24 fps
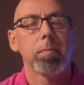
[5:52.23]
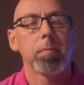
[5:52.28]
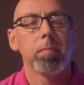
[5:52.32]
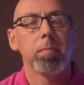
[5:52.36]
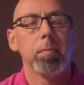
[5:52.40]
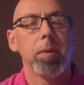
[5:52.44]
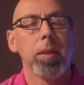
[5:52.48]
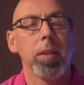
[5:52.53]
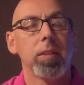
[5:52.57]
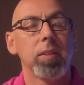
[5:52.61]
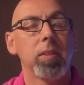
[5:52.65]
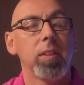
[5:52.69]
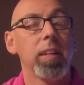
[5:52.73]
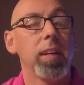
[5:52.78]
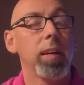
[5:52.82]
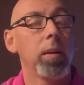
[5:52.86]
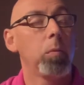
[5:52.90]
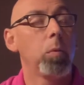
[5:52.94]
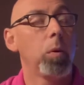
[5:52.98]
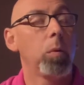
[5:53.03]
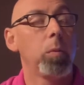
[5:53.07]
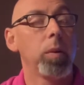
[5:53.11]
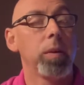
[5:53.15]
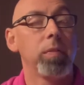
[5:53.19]
But it's there
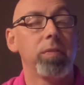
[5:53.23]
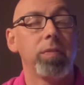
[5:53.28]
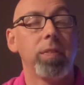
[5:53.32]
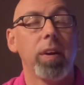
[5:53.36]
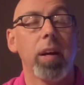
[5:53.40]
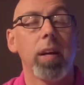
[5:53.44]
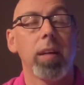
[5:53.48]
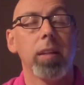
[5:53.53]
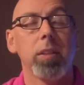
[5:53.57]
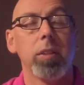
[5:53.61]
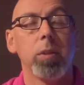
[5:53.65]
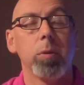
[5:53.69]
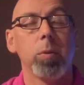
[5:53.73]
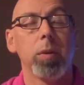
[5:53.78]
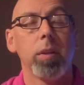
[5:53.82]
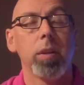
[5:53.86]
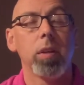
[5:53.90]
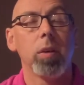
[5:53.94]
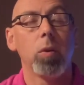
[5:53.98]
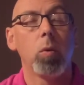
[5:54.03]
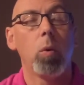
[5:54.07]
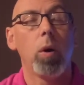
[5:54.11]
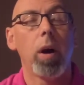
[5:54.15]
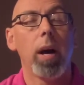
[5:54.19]
where we find you, in the
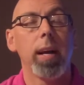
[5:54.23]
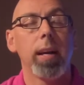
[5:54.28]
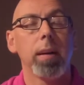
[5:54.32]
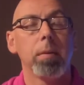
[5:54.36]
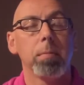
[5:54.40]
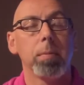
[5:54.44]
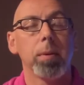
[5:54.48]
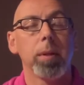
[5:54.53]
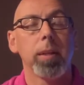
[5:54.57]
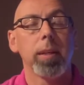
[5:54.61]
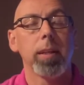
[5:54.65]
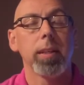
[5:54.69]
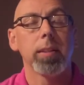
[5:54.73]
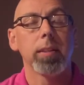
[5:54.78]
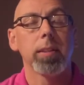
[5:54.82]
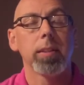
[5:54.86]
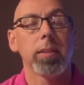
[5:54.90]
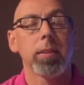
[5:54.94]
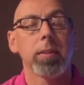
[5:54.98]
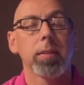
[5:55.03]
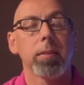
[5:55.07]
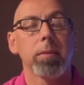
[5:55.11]
quiet place.